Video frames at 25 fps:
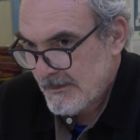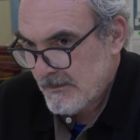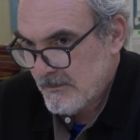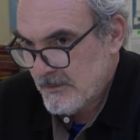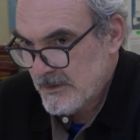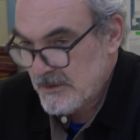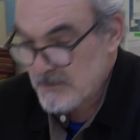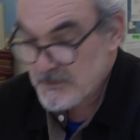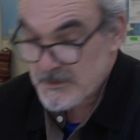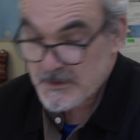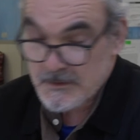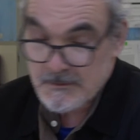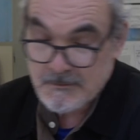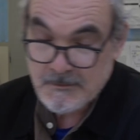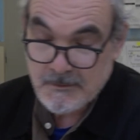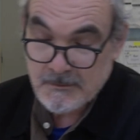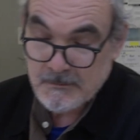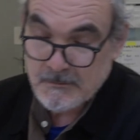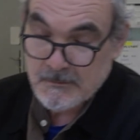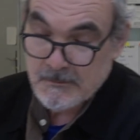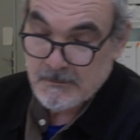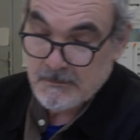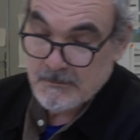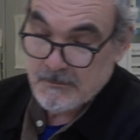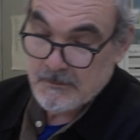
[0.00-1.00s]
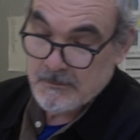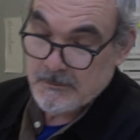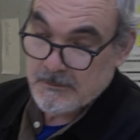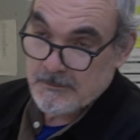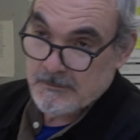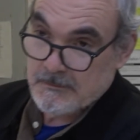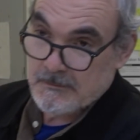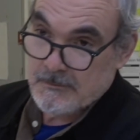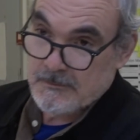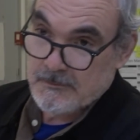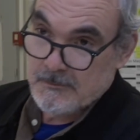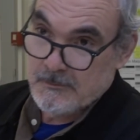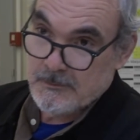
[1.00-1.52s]
use it.
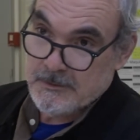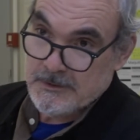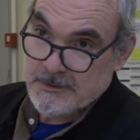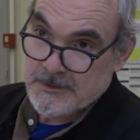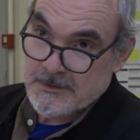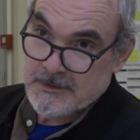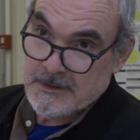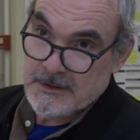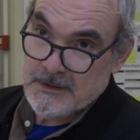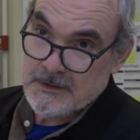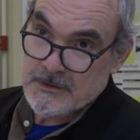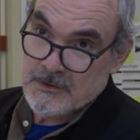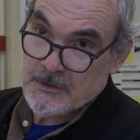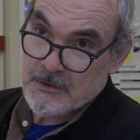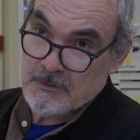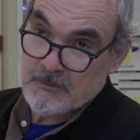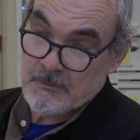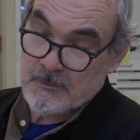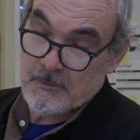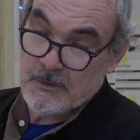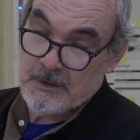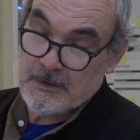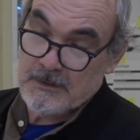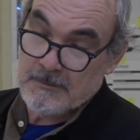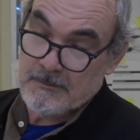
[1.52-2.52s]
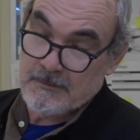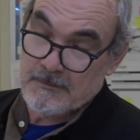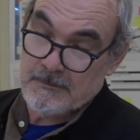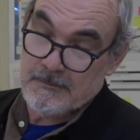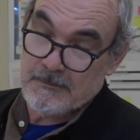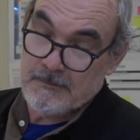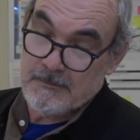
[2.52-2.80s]
We teach. We